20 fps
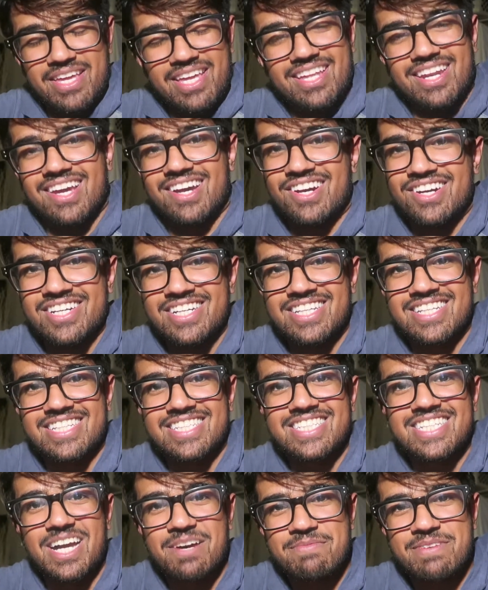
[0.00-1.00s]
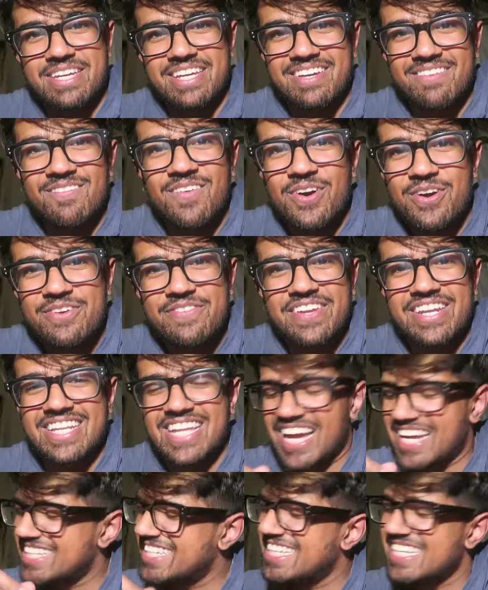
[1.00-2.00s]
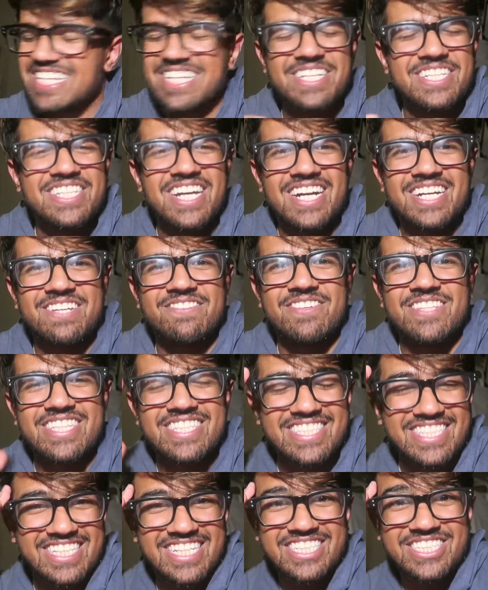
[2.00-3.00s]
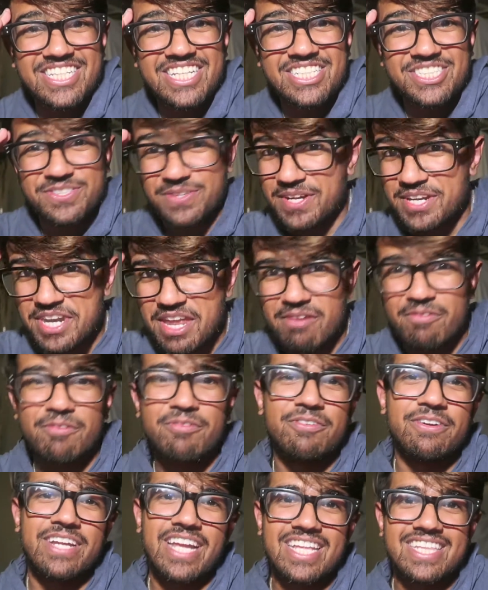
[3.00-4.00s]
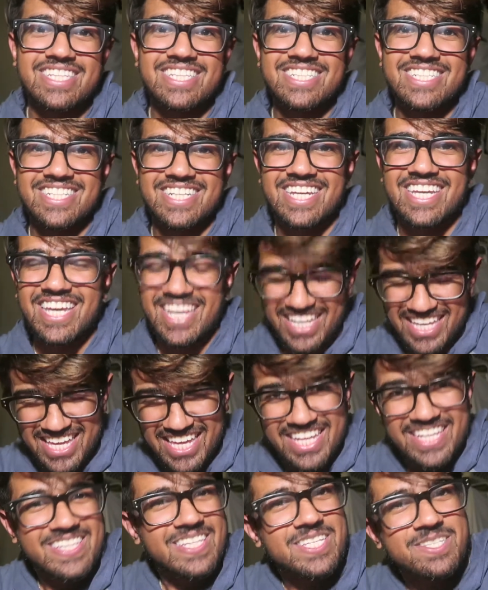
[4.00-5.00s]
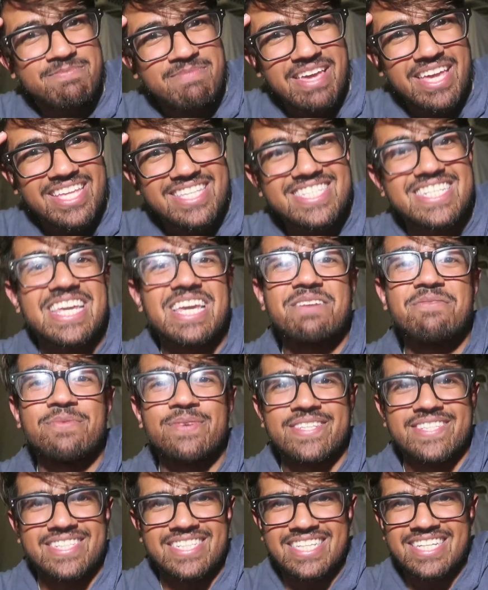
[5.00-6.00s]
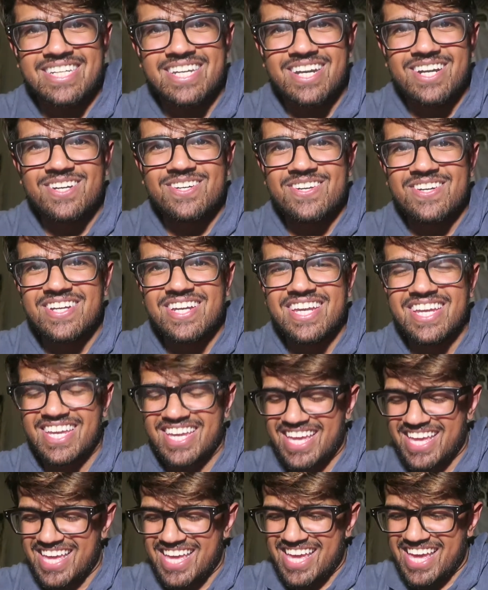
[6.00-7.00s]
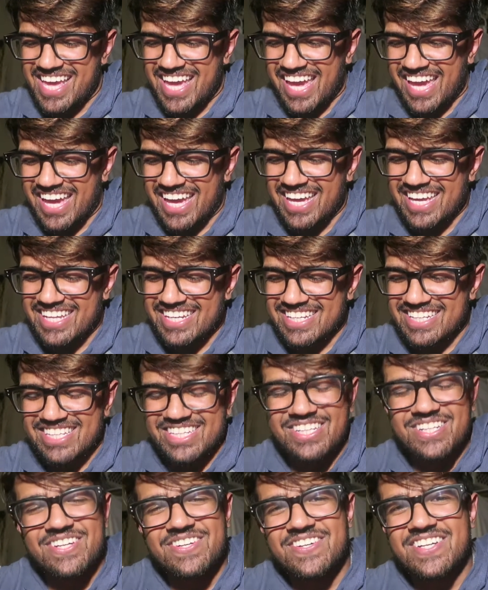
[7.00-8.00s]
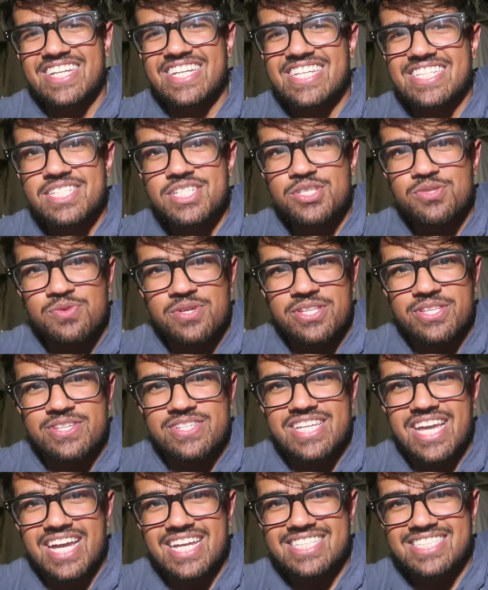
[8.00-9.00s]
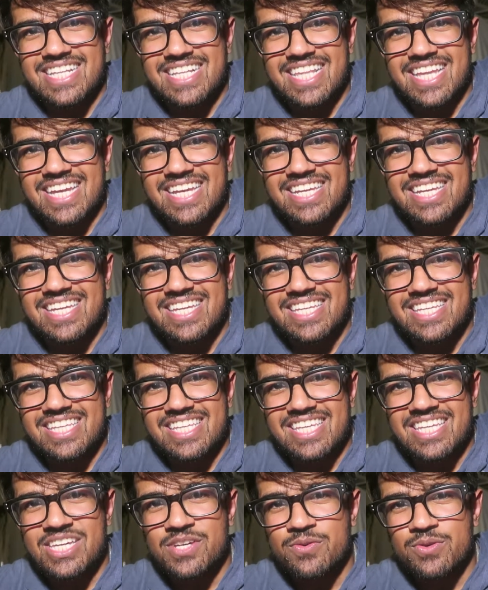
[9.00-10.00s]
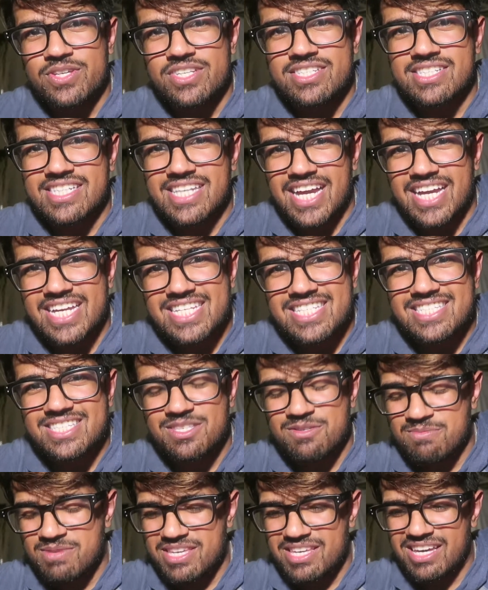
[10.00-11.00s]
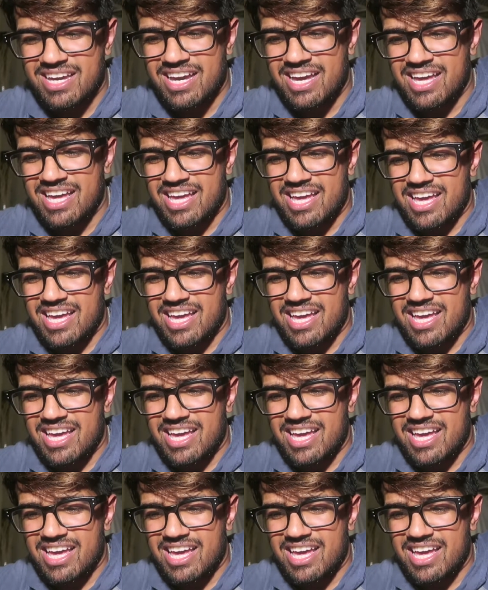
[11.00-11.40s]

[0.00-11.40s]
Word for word: man, that just got me motivated. I needed to document this shit so I never forget this shit. This man's name was Nico, and you know what? He's just one of those guys that like he was nice to me,